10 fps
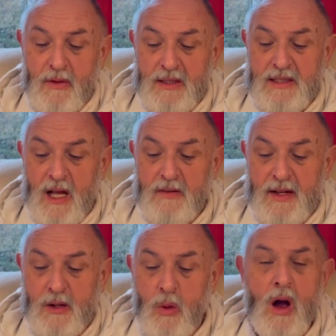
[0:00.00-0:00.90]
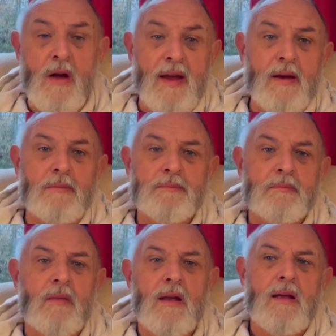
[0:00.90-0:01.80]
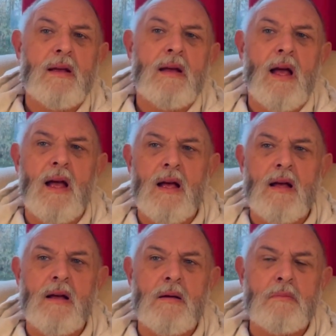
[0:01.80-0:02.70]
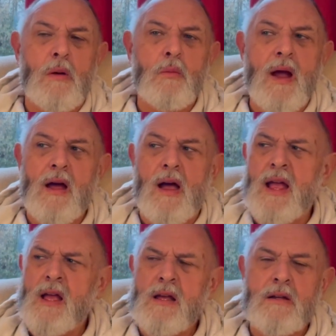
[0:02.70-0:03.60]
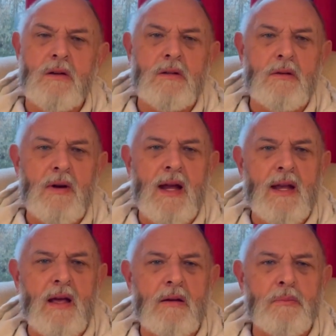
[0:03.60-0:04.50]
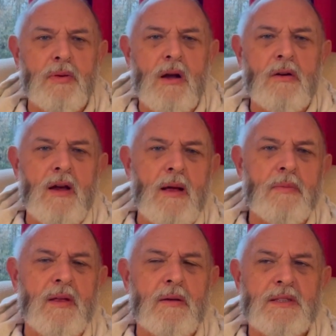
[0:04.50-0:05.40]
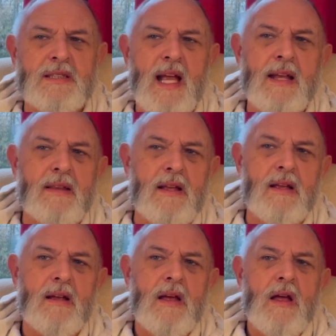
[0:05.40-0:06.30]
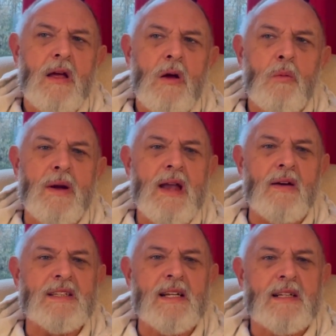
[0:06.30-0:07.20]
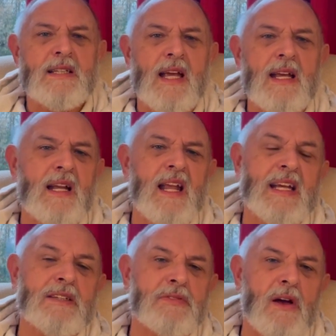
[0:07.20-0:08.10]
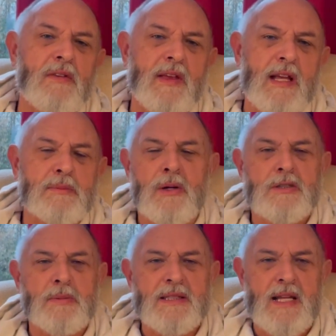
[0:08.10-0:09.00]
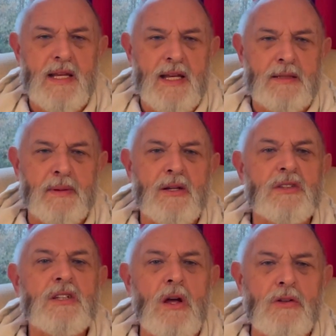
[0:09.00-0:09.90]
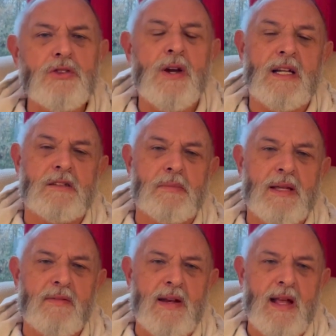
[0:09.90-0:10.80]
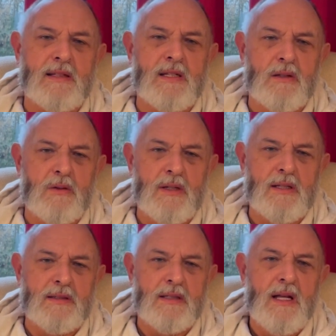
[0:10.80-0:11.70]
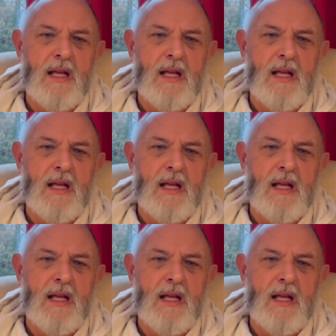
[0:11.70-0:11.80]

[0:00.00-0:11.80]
got this COVID inquiry where I heard on a radio programme that said that we know it's going to take at least 5 years, possibly 10 years, because contracts have been given out to lawyers